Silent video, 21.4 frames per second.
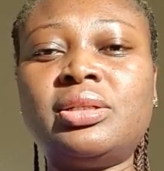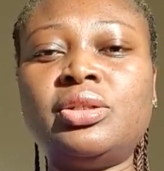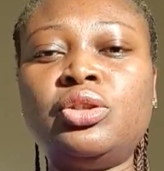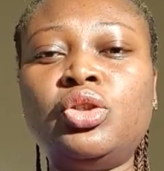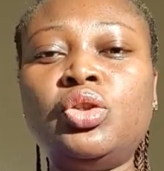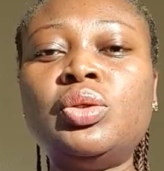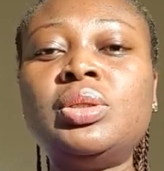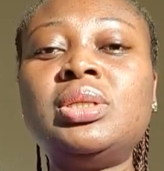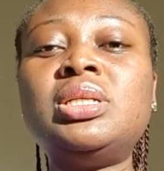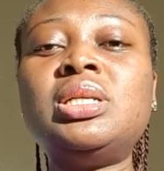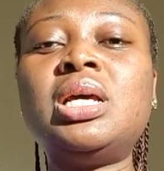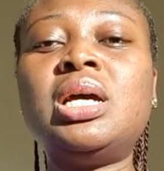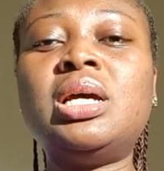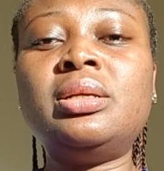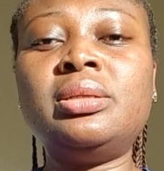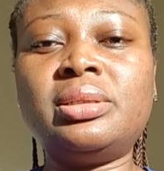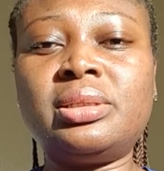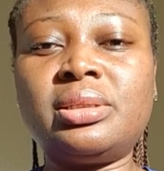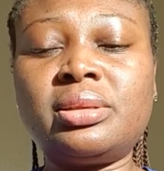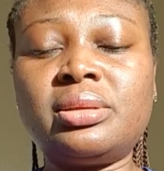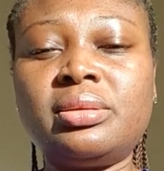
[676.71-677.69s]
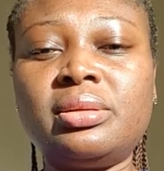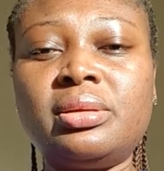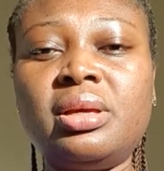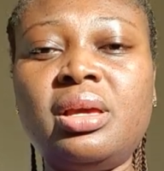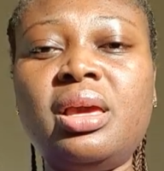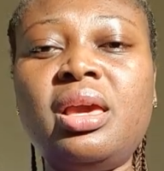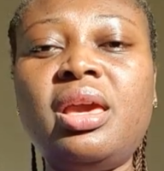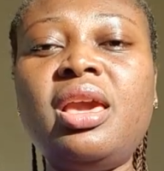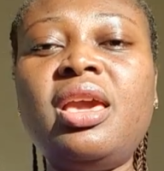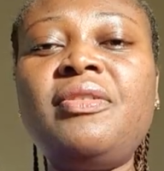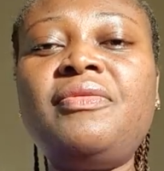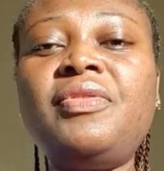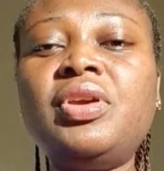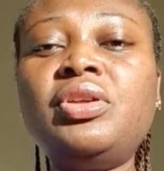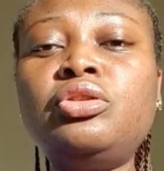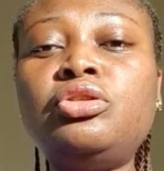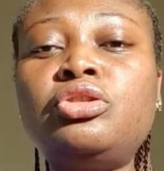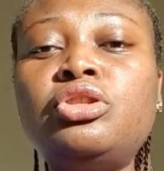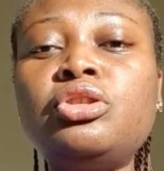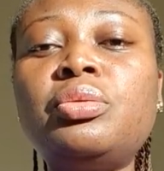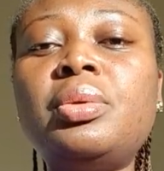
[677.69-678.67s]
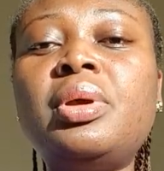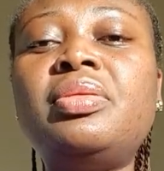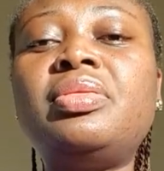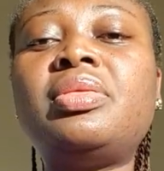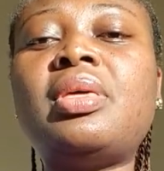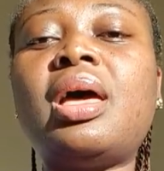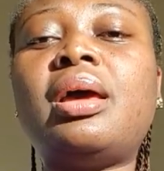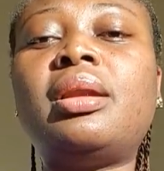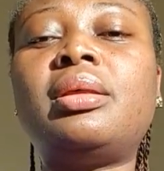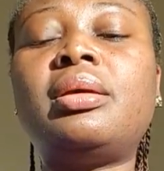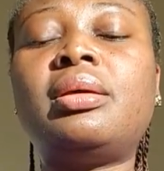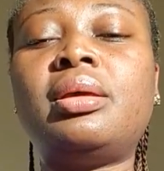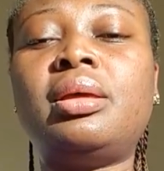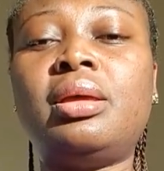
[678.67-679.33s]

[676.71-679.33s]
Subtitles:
you learned even during that